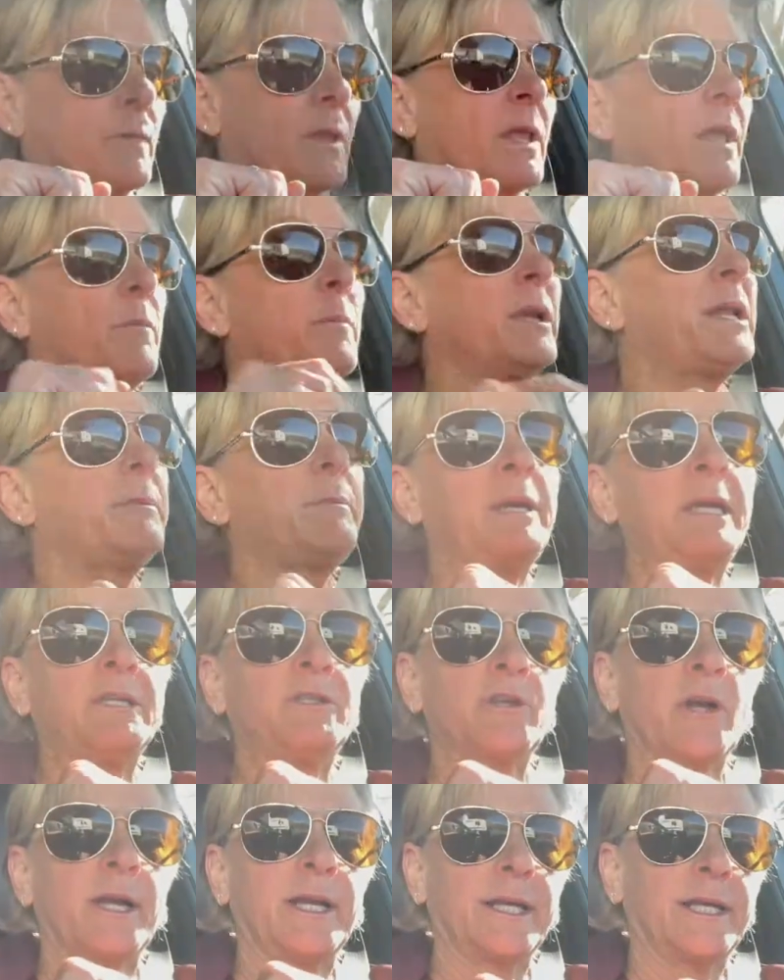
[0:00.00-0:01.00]
But I may
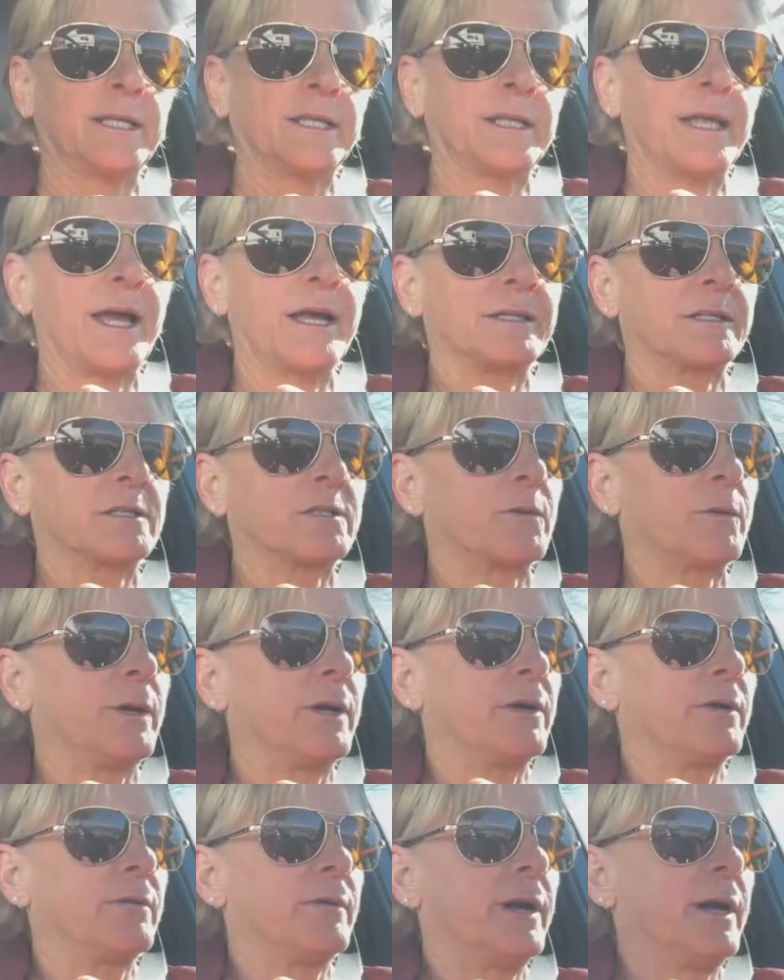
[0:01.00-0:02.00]
try to get that
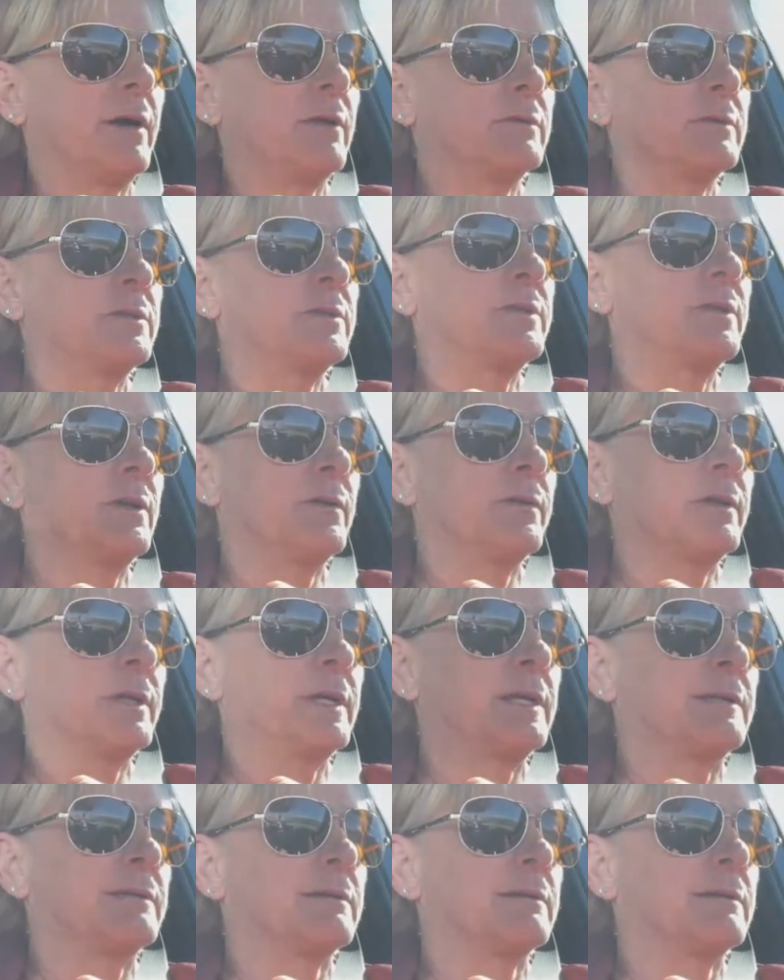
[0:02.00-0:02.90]
squared around so that,